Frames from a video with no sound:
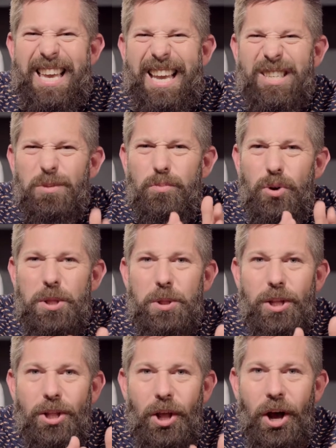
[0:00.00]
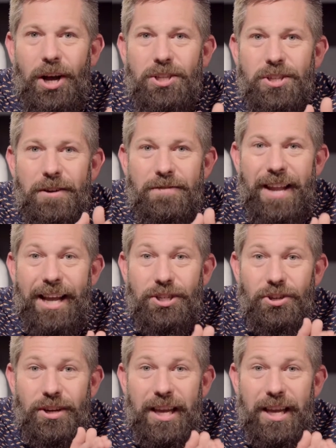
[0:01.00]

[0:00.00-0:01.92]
He has put the laws of nature